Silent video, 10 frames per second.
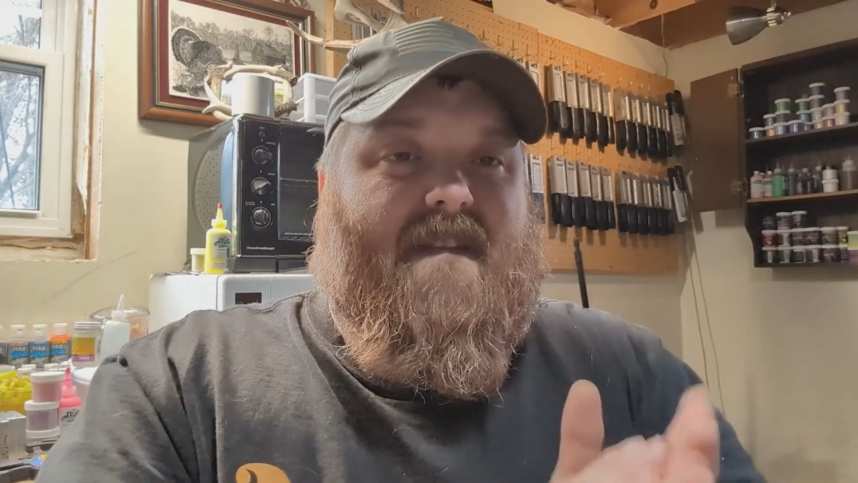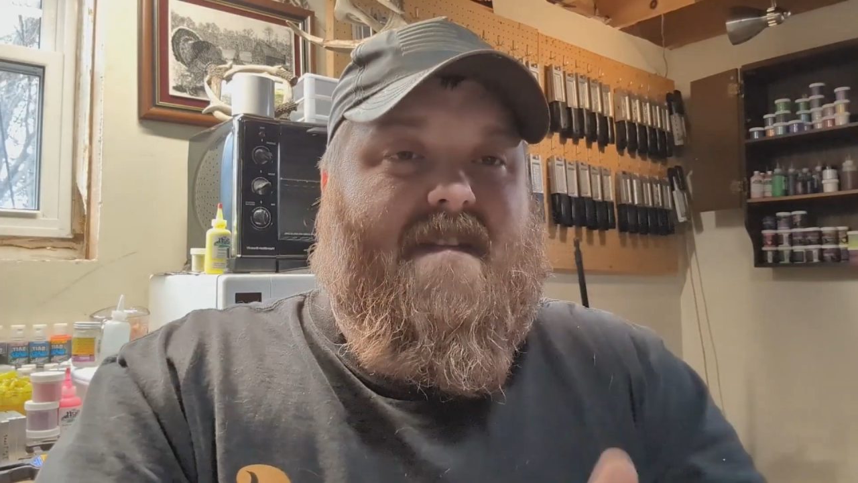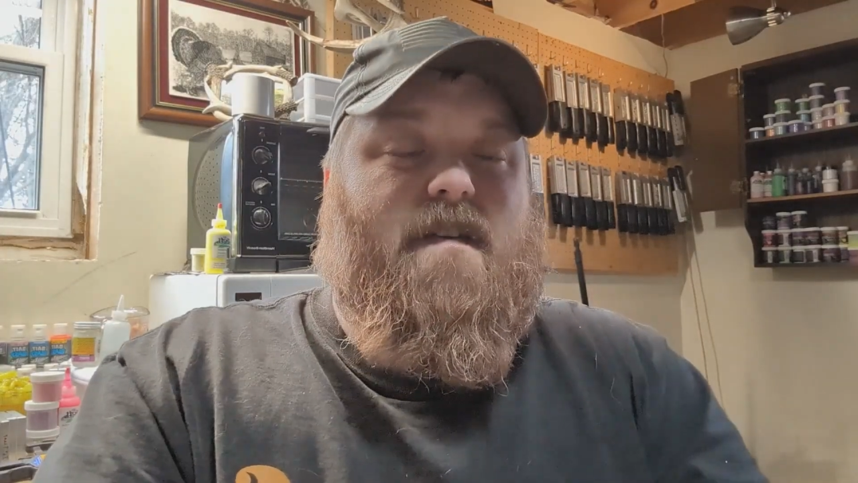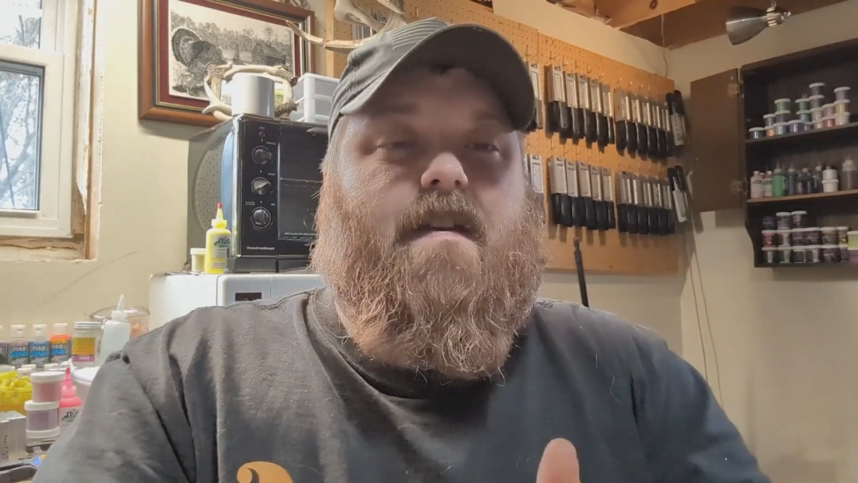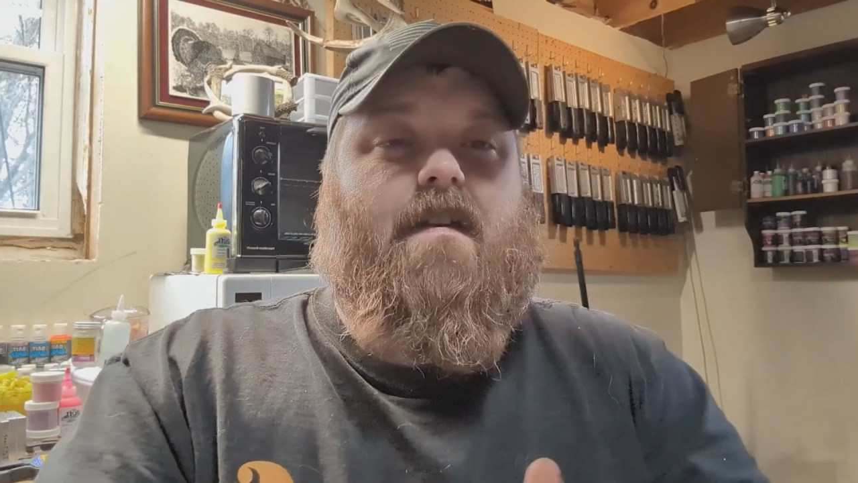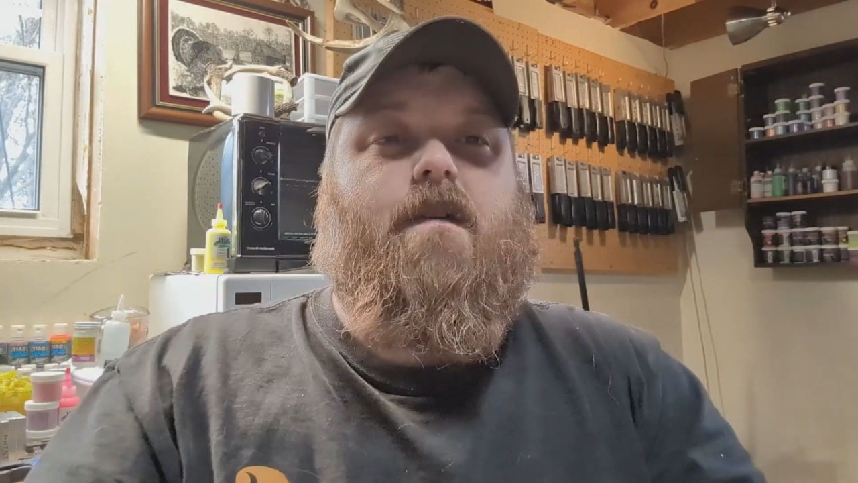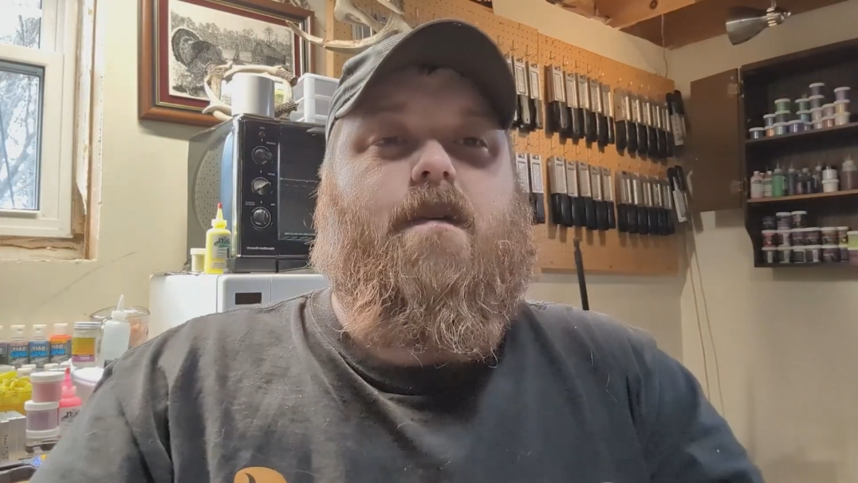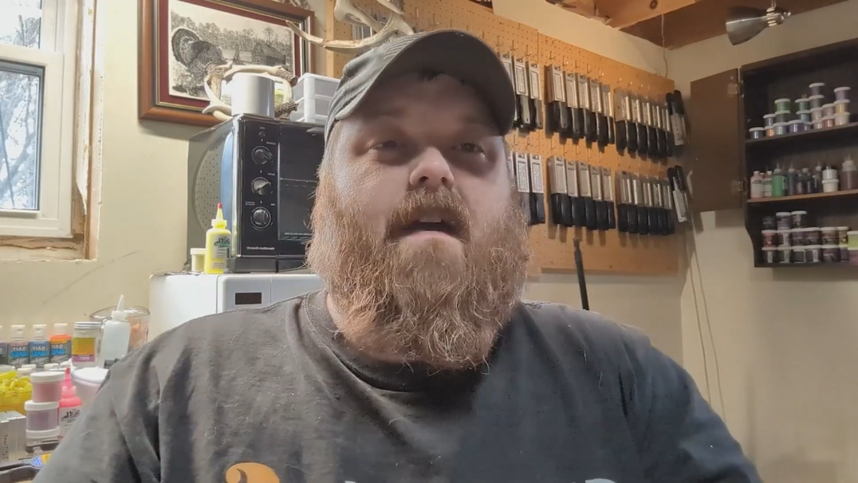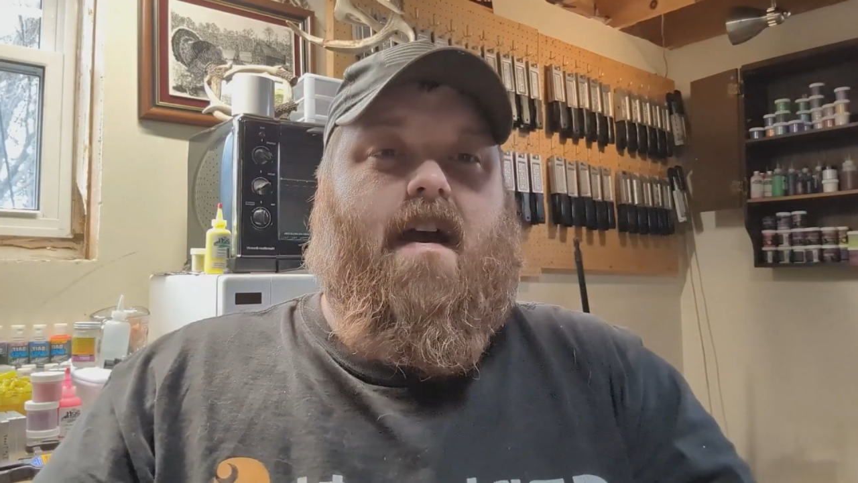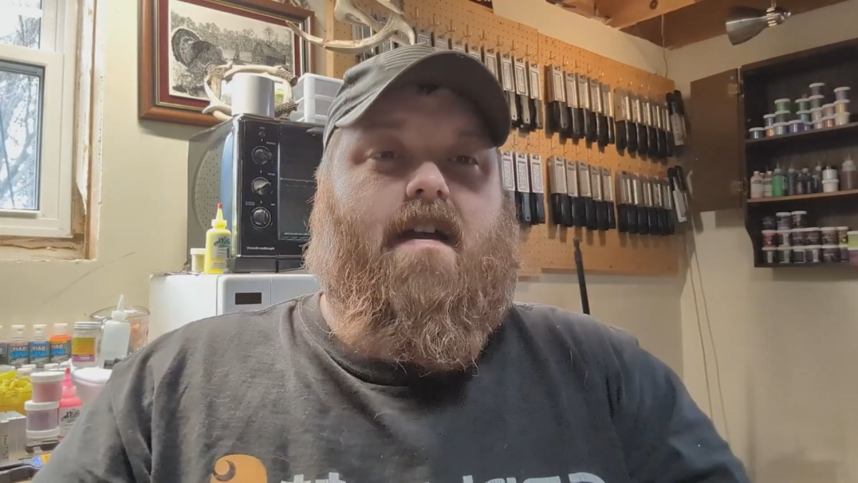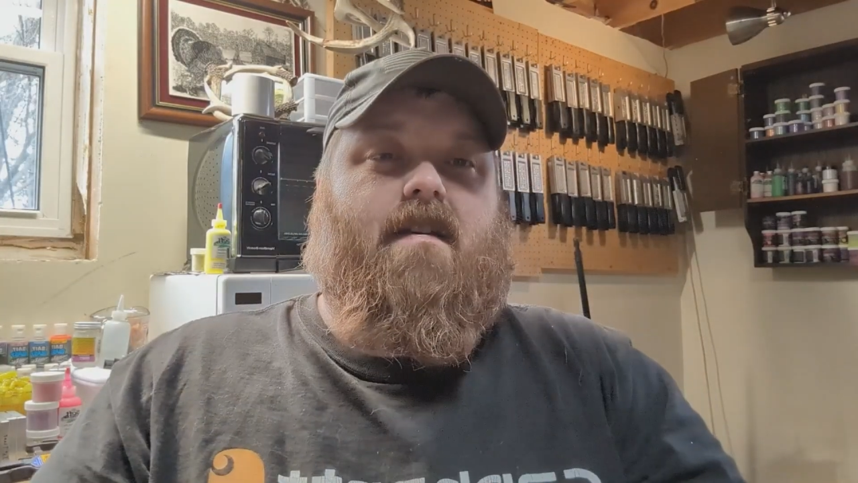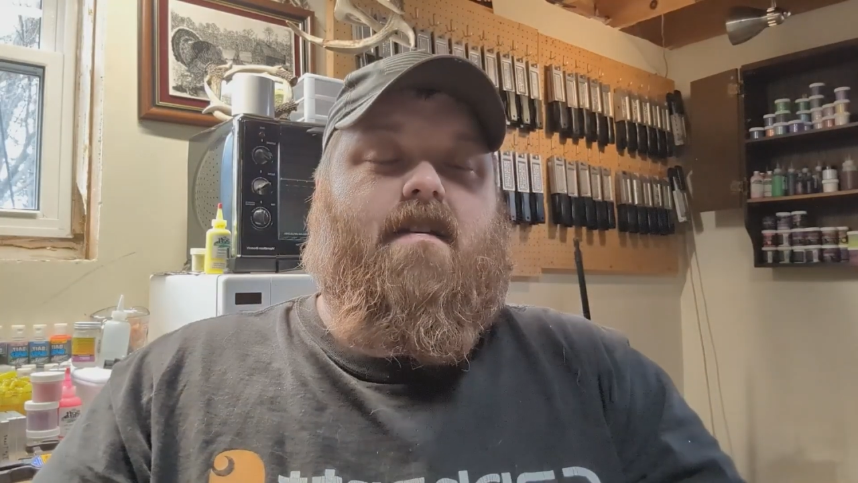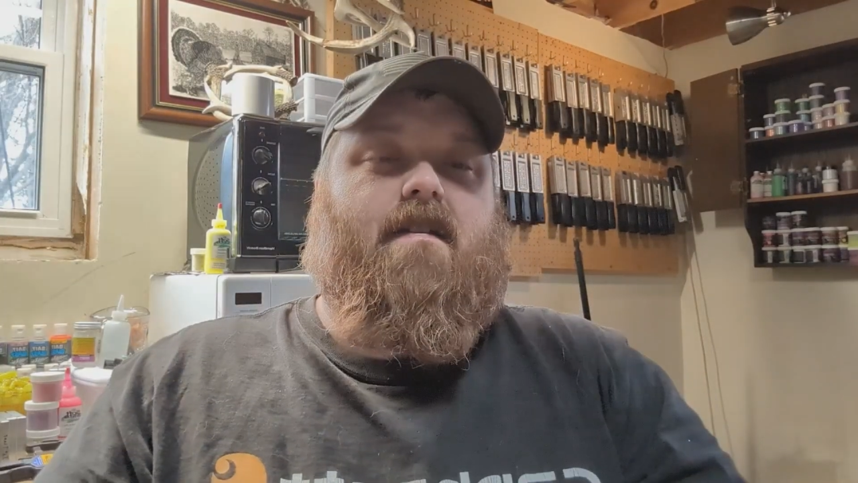you can do that.